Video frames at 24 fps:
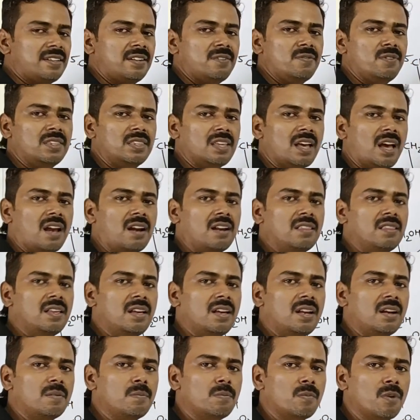with
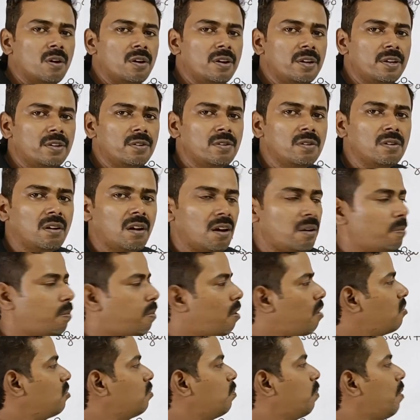another molecule called
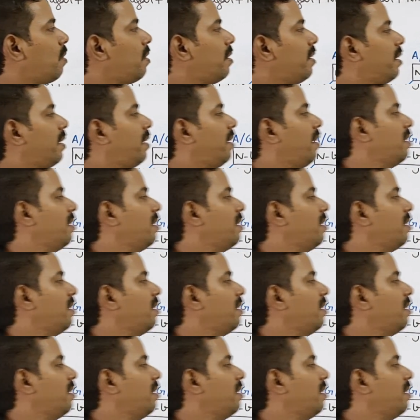phosphoric